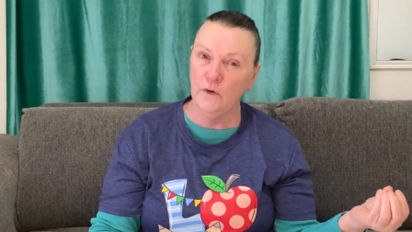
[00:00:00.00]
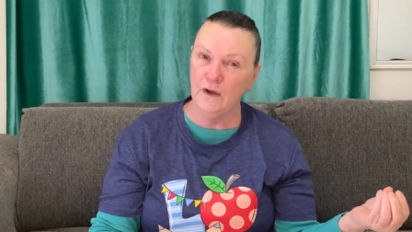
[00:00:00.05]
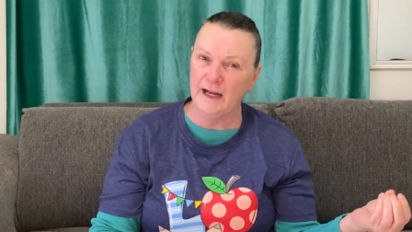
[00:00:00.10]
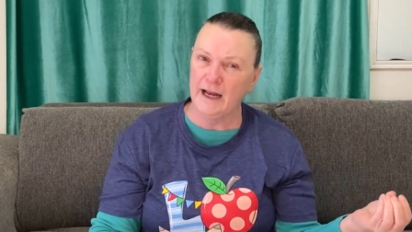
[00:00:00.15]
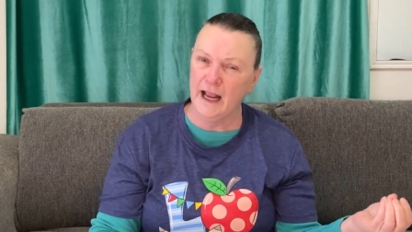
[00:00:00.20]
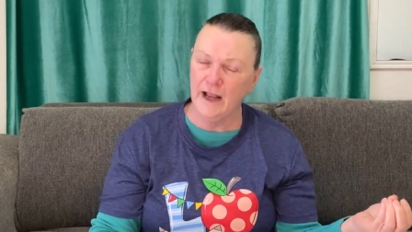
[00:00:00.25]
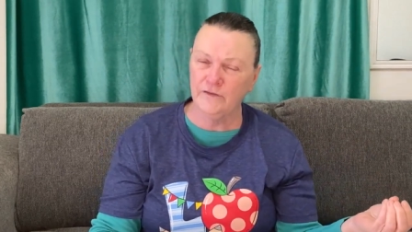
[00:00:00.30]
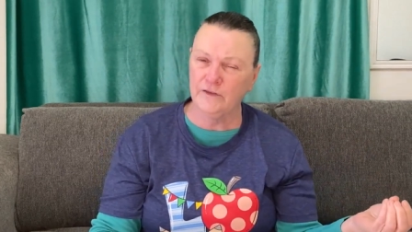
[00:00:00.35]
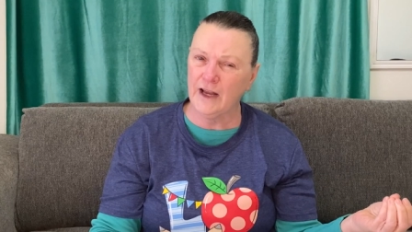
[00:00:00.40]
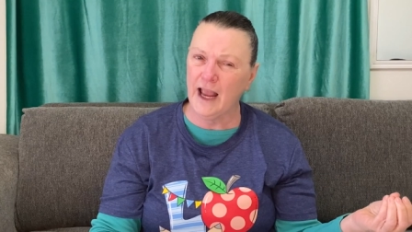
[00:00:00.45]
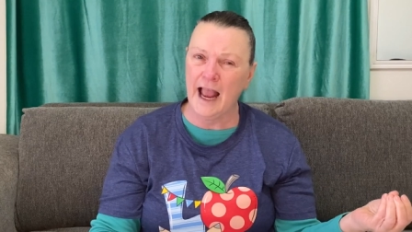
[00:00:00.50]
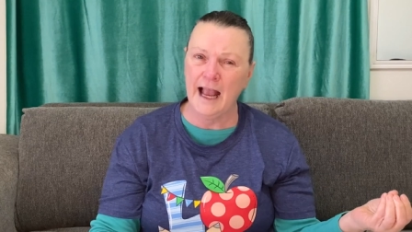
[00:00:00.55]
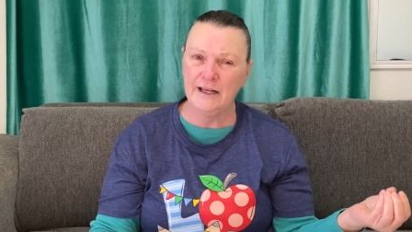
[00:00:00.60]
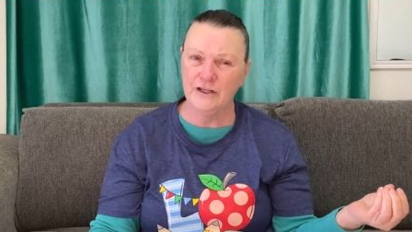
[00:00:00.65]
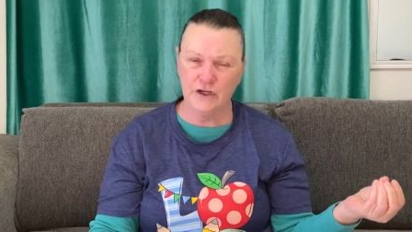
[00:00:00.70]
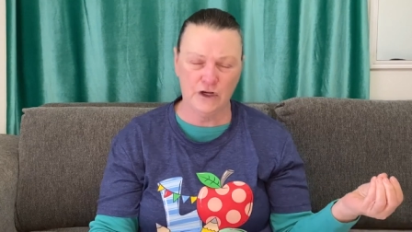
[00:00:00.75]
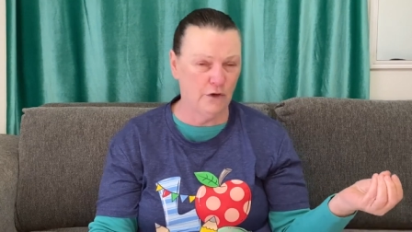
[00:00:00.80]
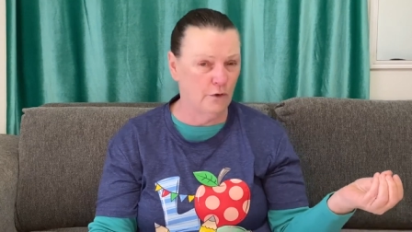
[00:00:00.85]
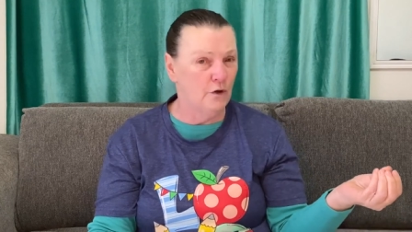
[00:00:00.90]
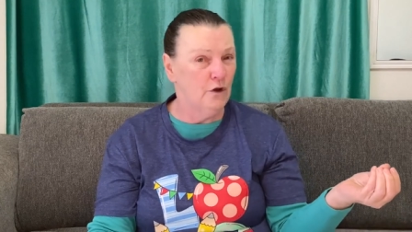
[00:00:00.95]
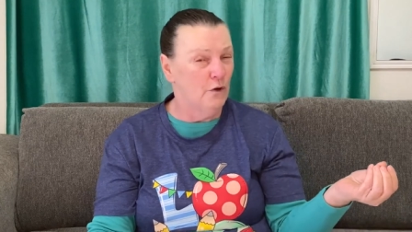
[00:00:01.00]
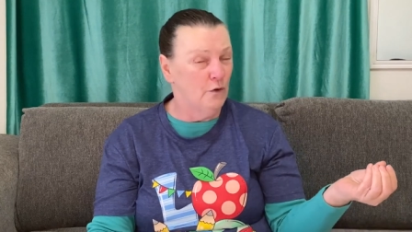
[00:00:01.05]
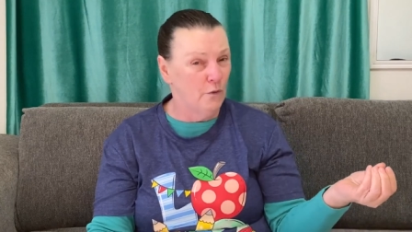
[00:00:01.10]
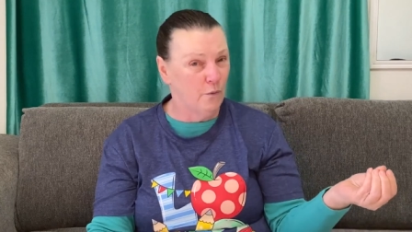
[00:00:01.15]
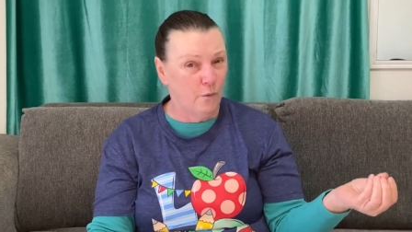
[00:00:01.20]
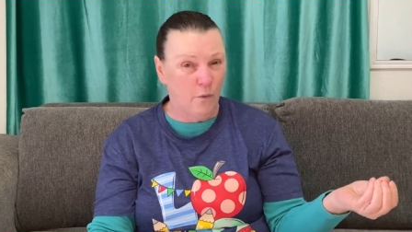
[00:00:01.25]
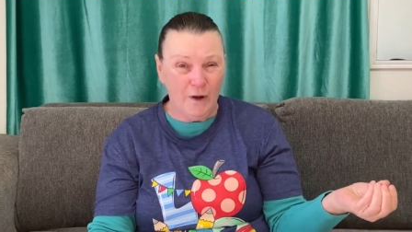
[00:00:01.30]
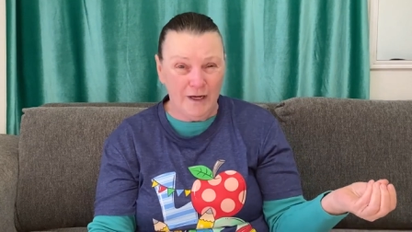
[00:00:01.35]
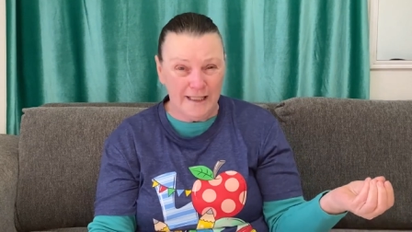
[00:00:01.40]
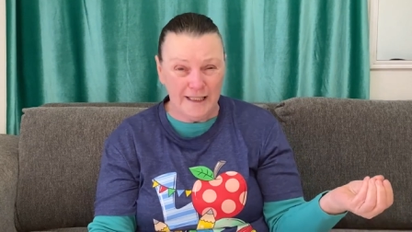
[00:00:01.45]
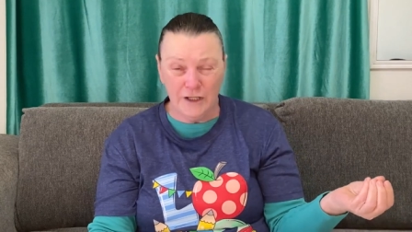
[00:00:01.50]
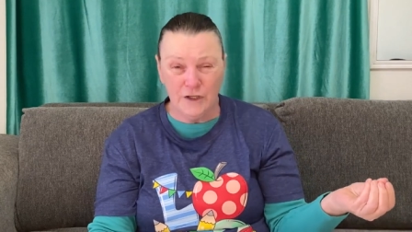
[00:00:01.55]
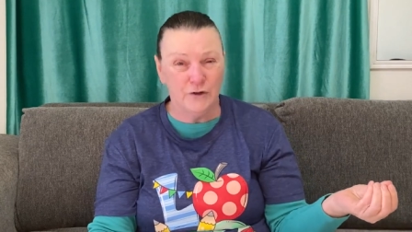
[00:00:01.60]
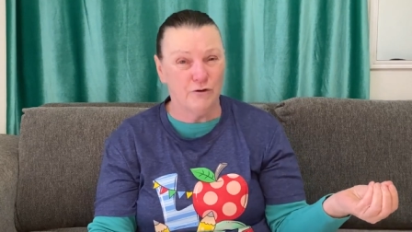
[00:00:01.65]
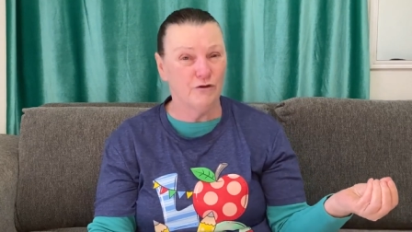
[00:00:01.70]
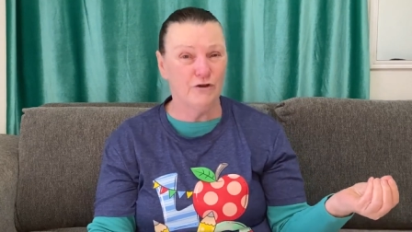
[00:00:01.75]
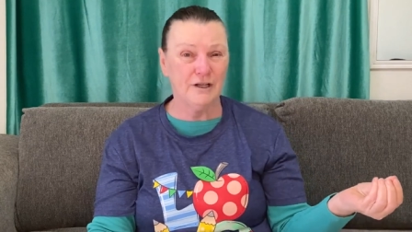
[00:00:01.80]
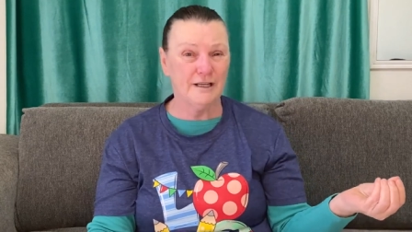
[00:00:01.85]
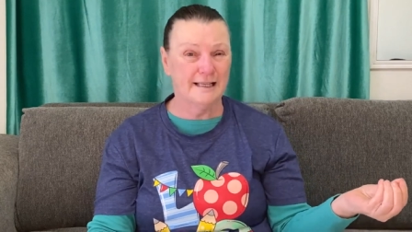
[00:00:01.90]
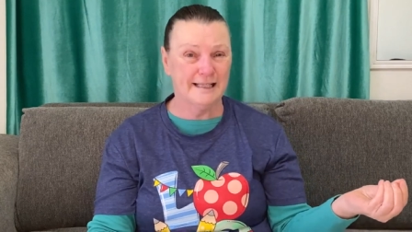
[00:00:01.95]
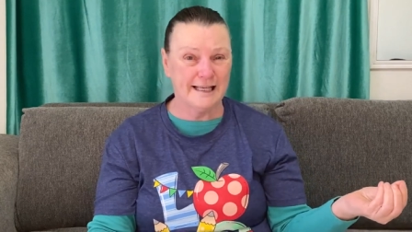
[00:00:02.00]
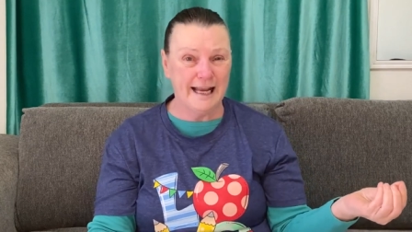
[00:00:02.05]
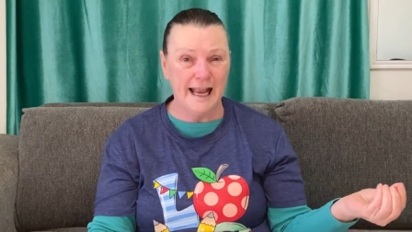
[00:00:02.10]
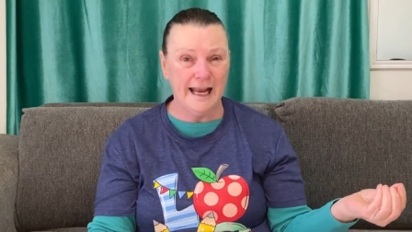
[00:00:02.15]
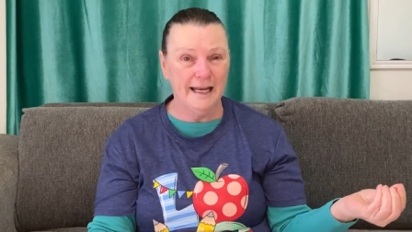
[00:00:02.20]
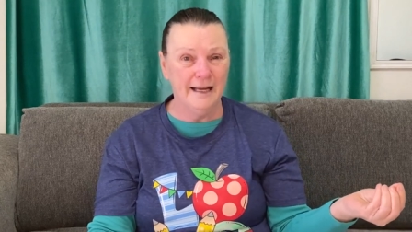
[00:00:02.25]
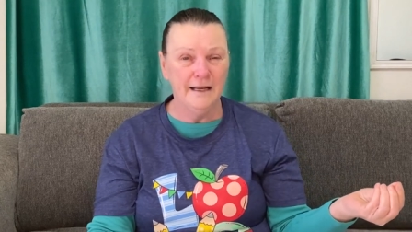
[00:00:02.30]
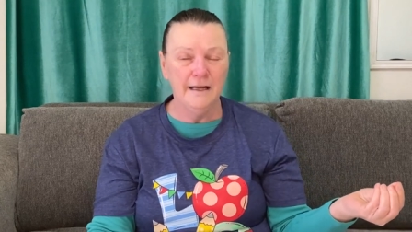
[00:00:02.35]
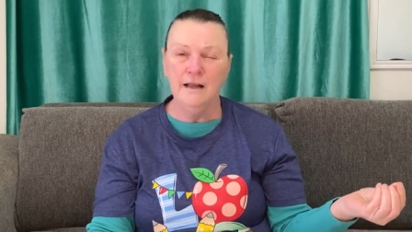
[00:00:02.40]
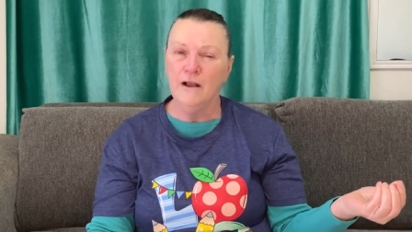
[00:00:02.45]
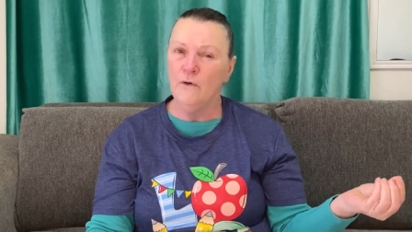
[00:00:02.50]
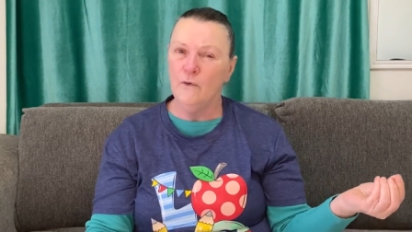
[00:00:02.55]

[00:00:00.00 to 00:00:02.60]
and I have to ask you, what did you just say?